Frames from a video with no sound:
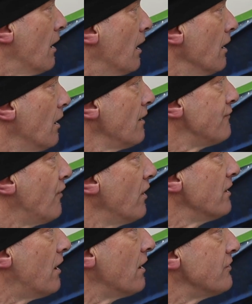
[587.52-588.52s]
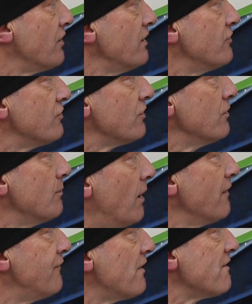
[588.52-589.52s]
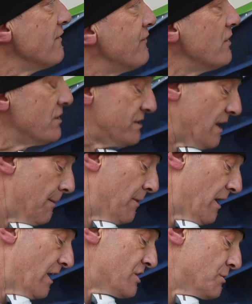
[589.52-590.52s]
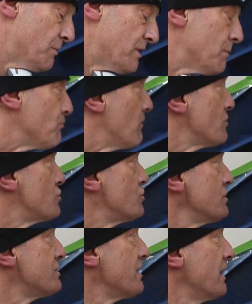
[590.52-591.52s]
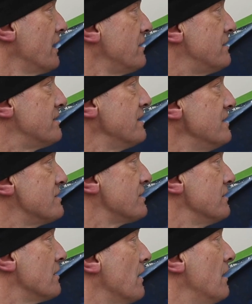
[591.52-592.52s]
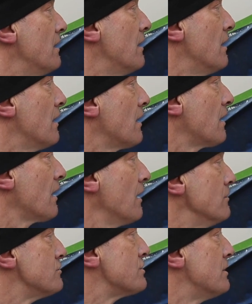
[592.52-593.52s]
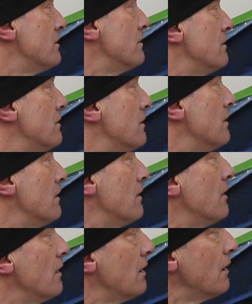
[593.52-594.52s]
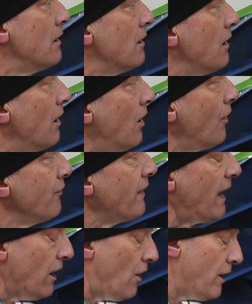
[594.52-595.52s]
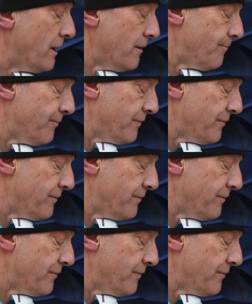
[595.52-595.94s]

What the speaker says: And I find that I tend to do my very first application with the brush just to get a decent coat on that line.